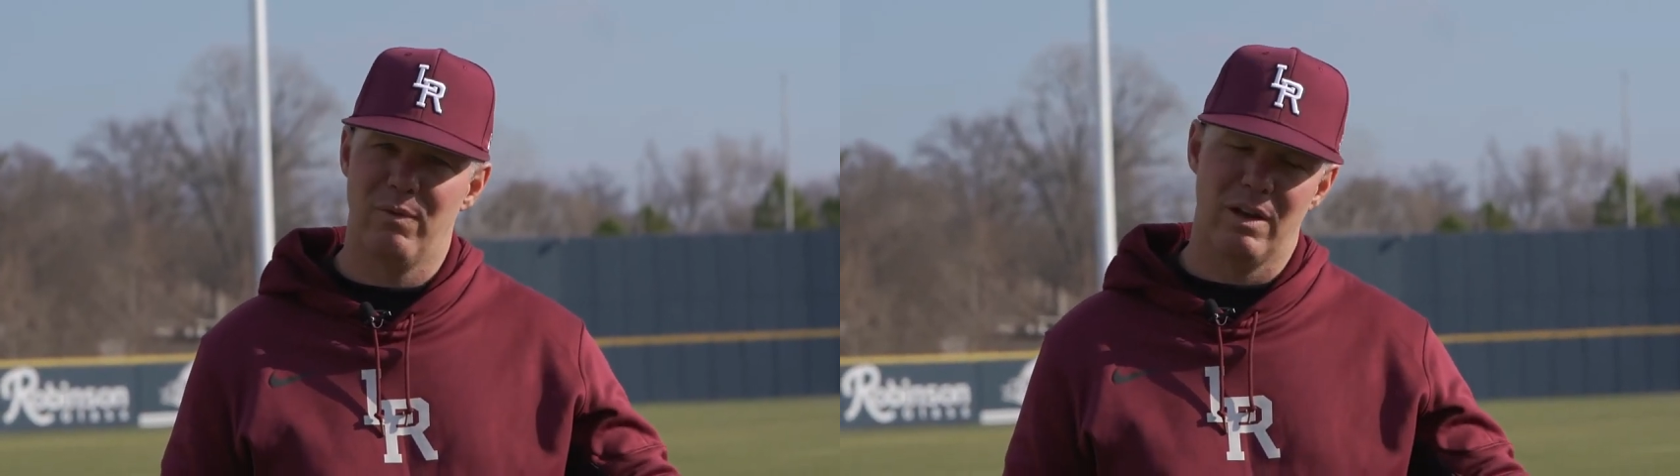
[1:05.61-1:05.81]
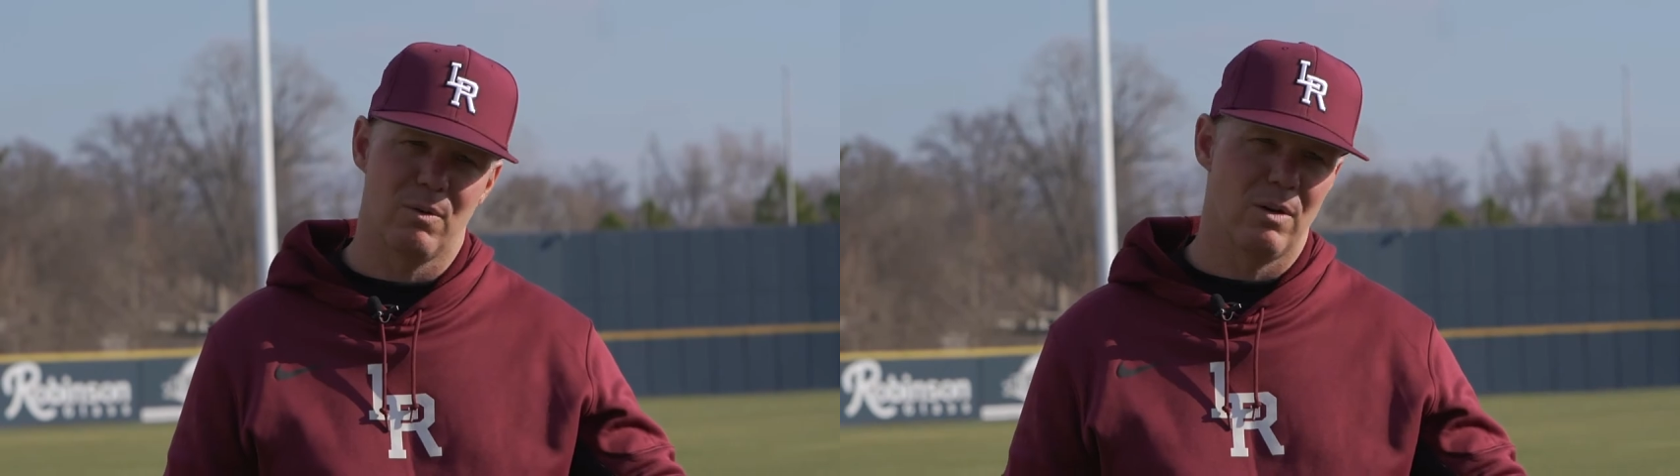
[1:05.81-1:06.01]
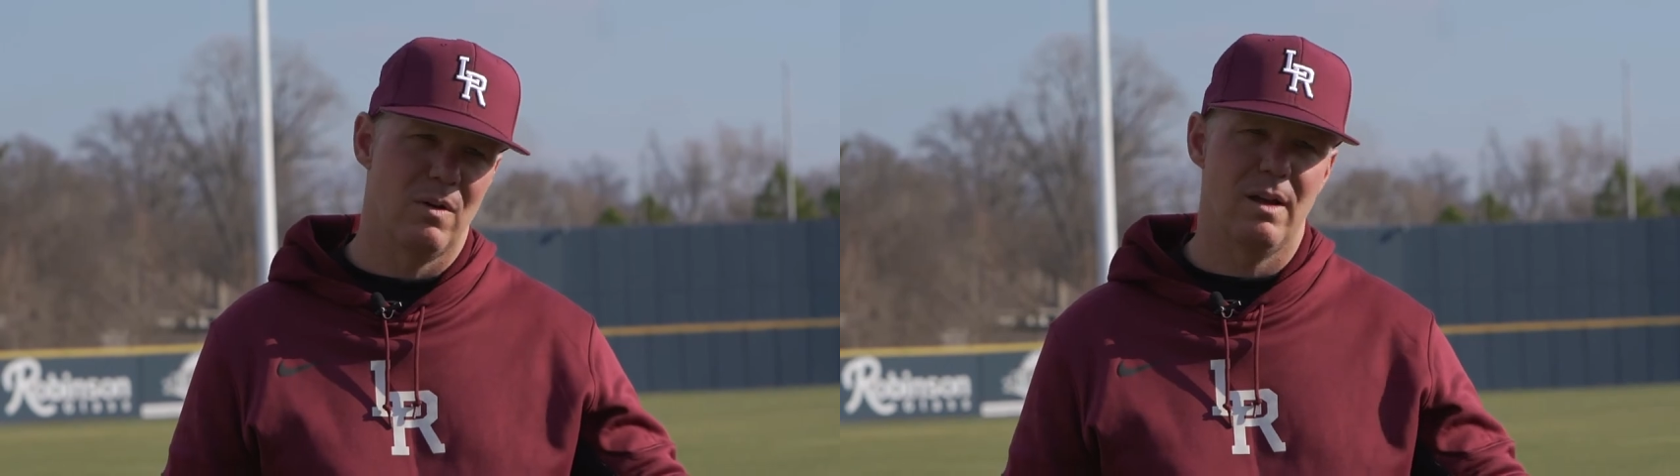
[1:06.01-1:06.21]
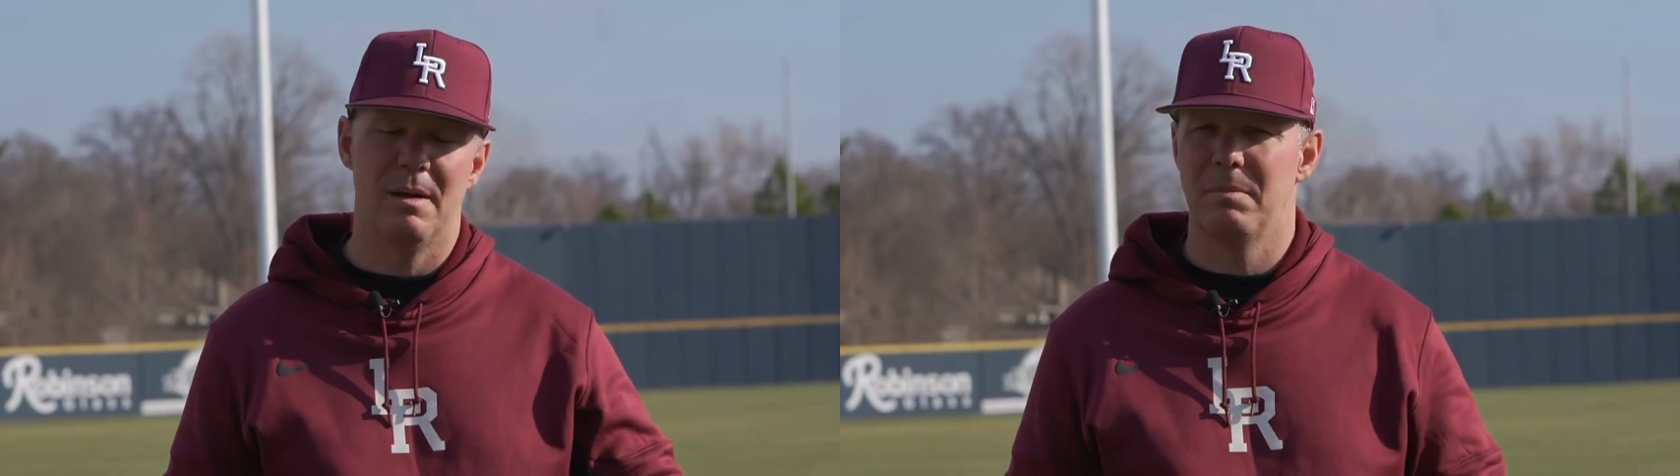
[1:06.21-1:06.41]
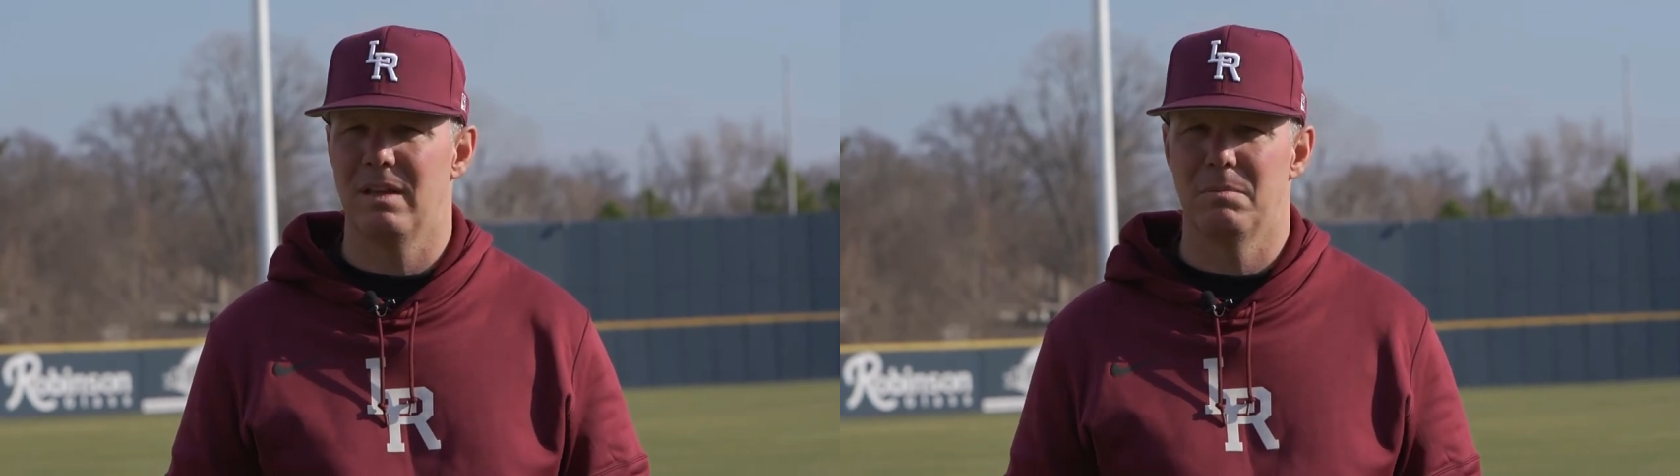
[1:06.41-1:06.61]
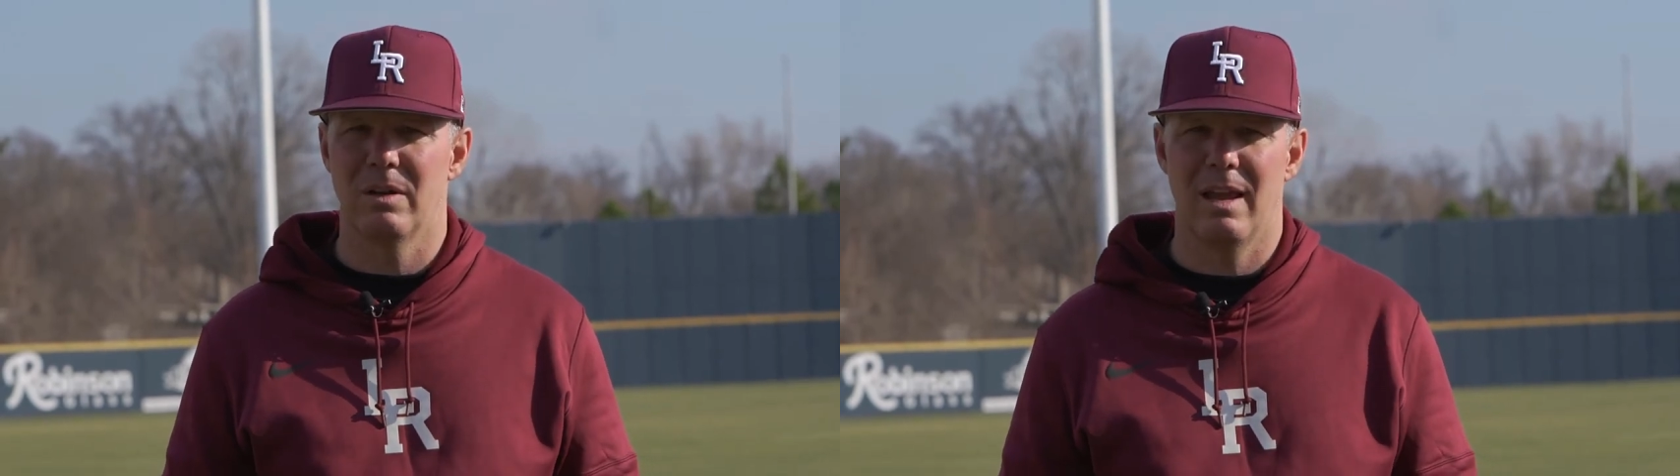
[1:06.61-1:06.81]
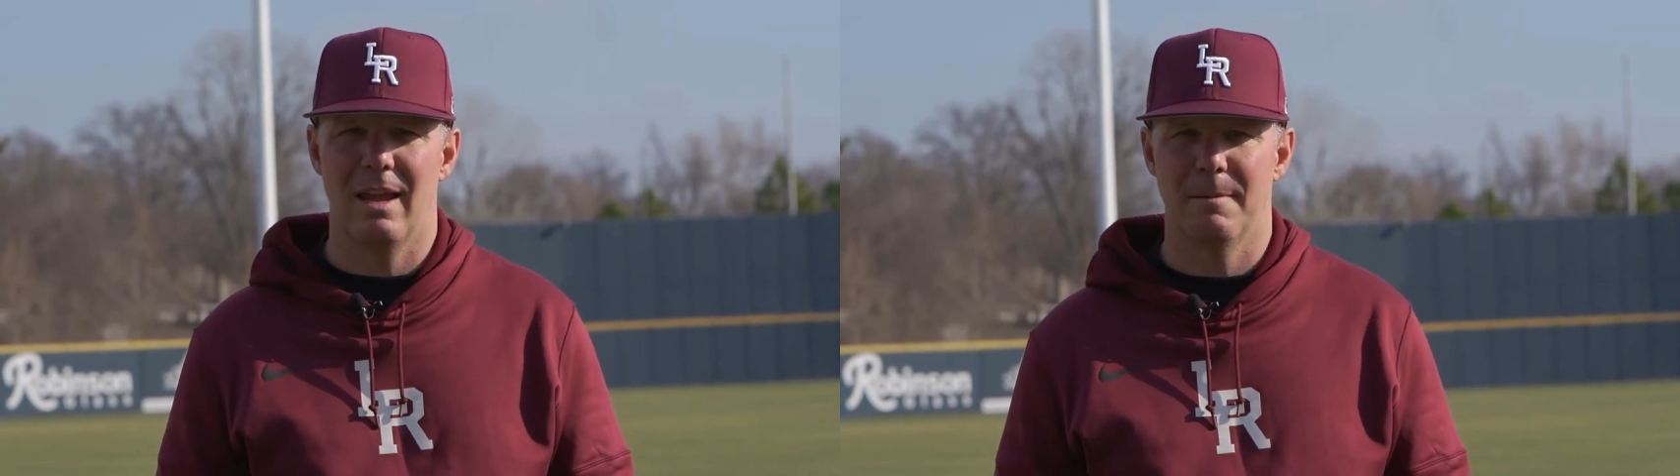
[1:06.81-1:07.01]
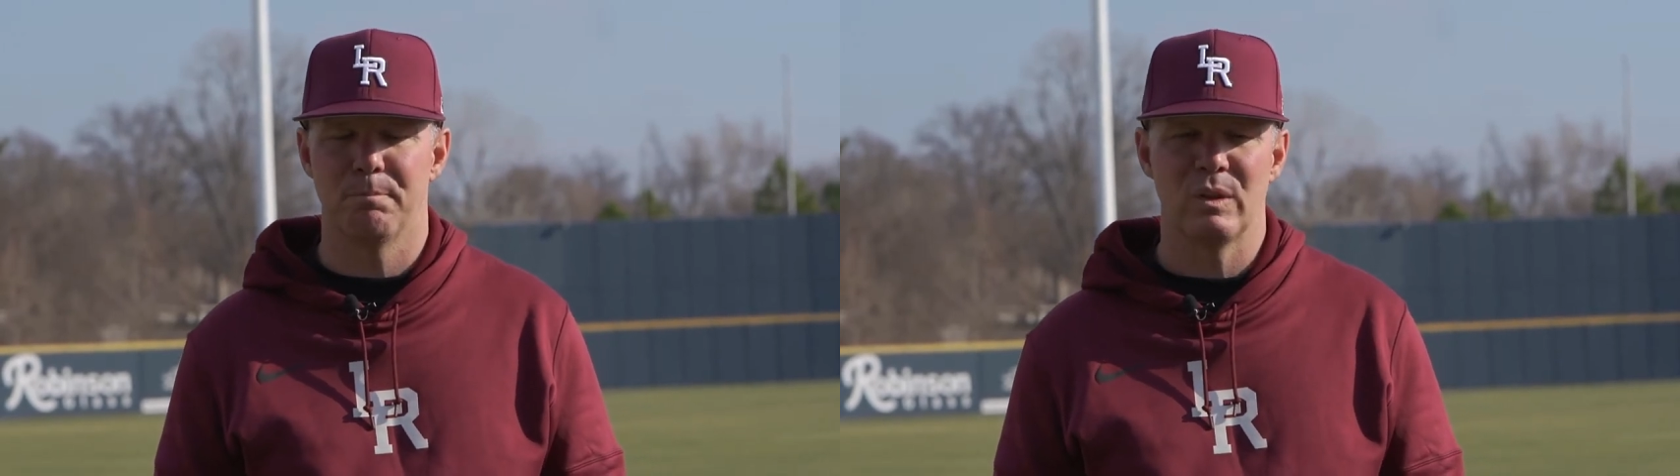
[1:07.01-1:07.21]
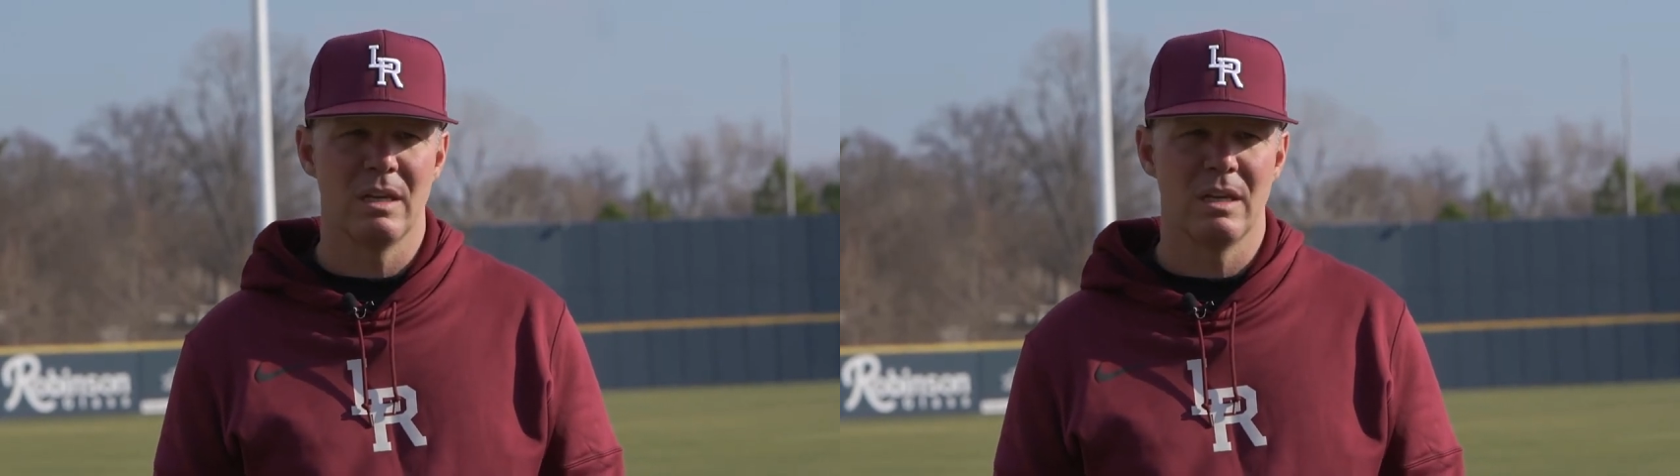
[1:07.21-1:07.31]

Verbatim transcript: Figueroa, unbelievable game.